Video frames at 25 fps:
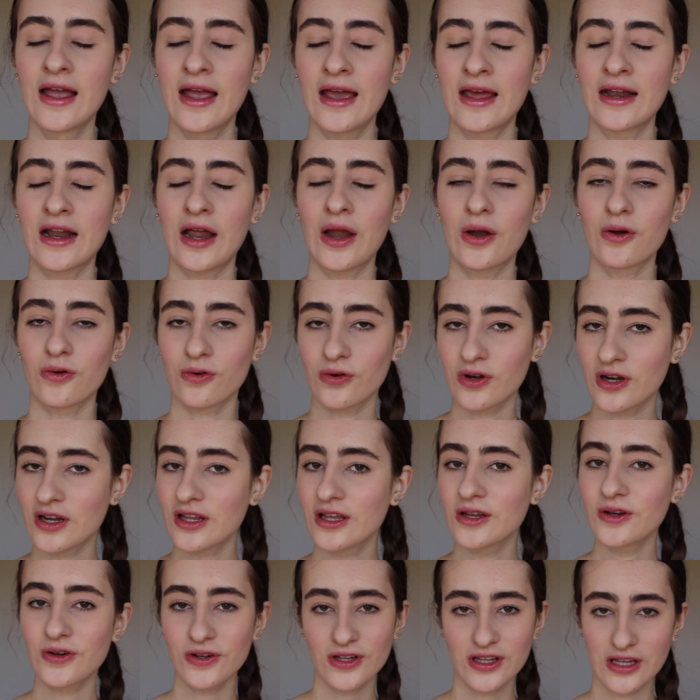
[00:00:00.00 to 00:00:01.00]
and I
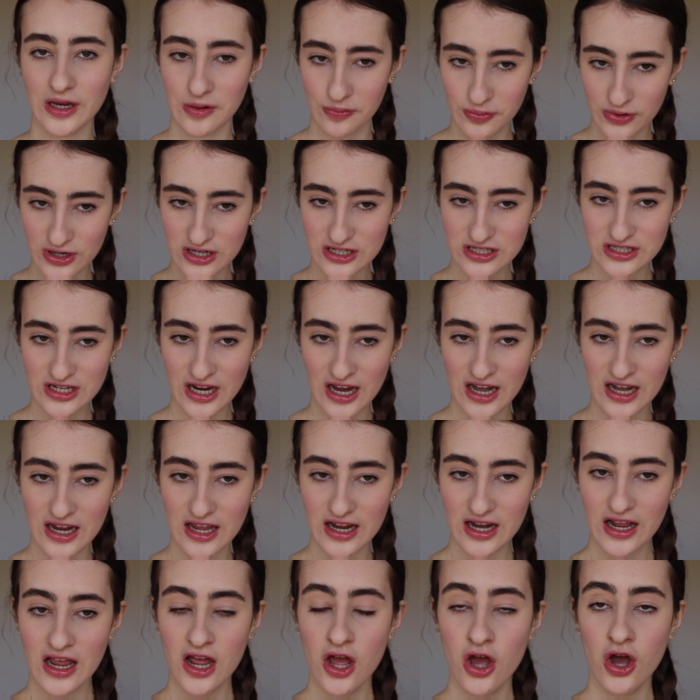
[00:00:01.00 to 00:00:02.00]
really appreciate
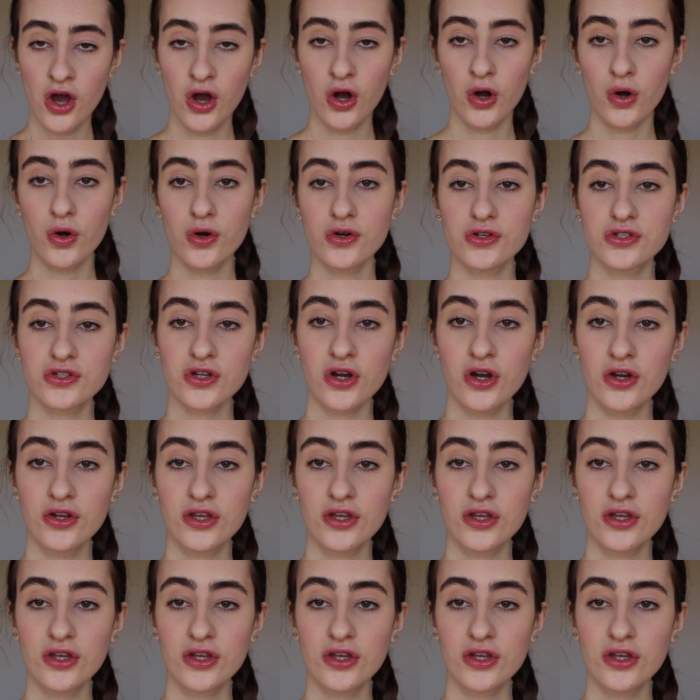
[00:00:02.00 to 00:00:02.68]
it. Also,